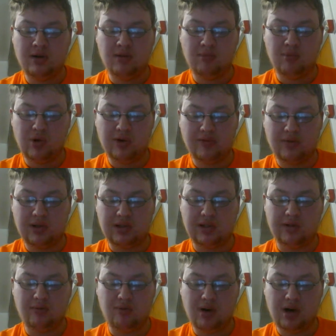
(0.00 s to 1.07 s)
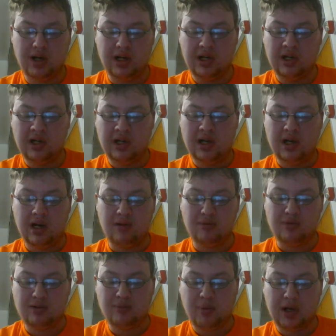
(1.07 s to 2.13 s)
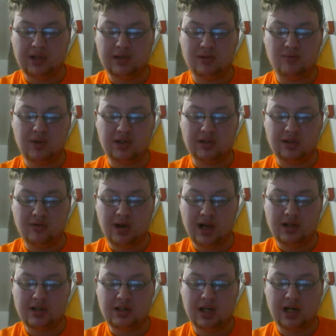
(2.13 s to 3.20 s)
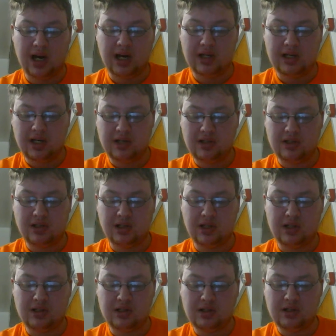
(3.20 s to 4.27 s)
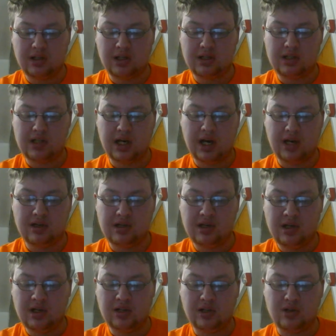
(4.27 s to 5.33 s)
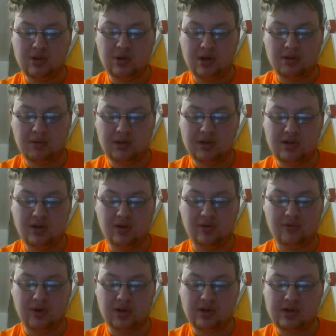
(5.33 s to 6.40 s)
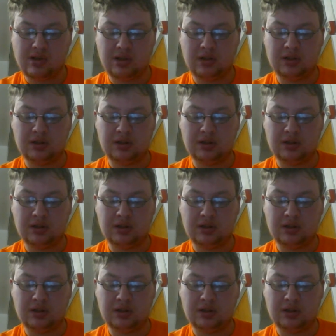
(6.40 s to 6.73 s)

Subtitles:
more of what they wanted and respecting what The Last Jedi did to change the Star Wars universe.